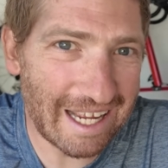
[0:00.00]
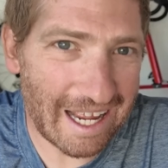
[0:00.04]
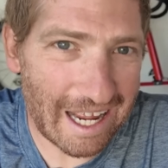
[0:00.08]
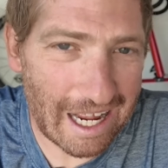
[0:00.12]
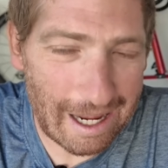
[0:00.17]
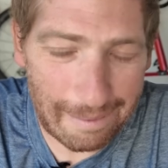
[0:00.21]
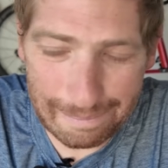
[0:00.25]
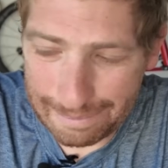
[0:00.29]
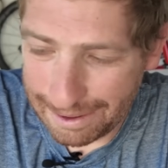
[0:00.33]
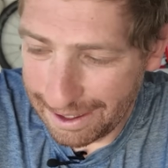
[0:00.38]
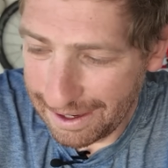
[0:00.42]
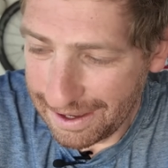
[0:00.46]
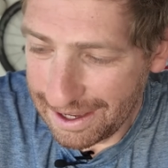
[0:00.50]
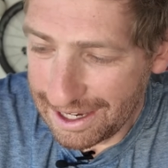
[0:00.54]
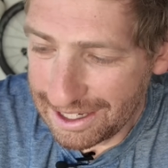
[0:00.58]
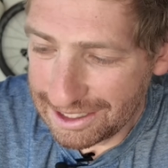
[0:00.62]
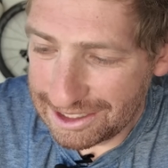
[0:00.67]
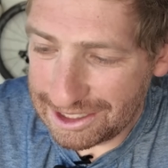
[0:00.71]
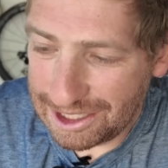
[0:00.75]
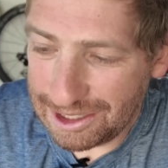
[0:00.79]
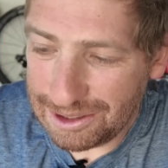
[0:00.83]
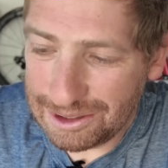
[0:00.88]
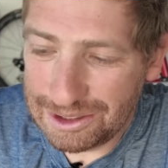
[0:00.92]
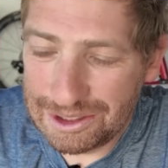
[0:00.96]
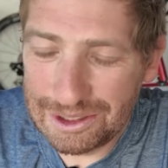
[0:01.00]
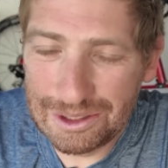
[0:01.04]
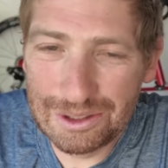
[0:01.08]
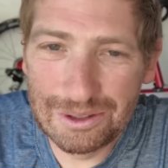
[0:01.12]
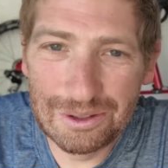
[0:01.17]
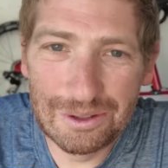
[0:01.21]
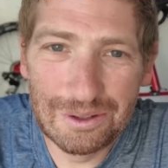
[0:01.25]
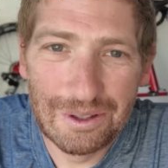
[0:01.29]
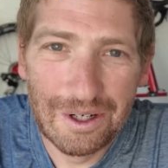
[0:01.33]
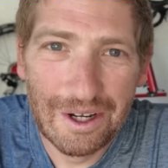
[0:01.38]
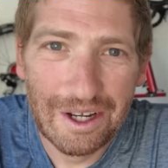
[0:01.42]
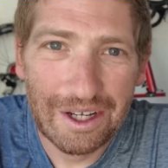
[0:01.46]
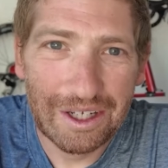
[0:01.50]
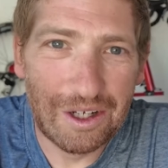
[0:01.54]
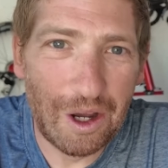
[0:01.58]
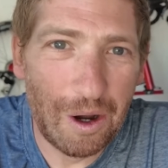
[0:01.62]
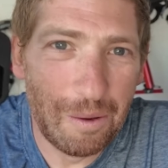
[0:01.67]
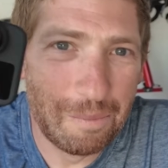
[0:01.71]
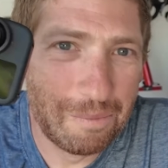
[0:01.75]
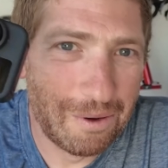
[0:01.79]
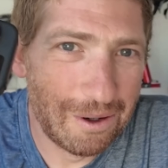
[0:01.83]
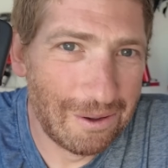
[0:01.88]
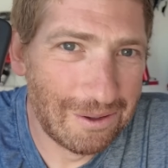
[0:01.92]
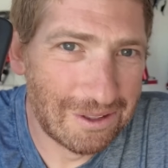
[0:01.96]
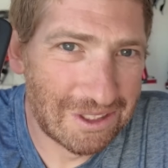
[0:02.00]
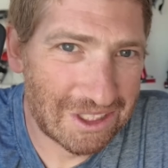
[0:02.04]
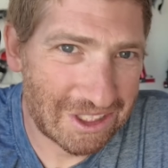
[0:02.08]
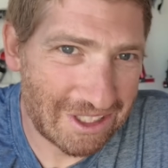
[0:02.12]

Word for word: app to do GoPro's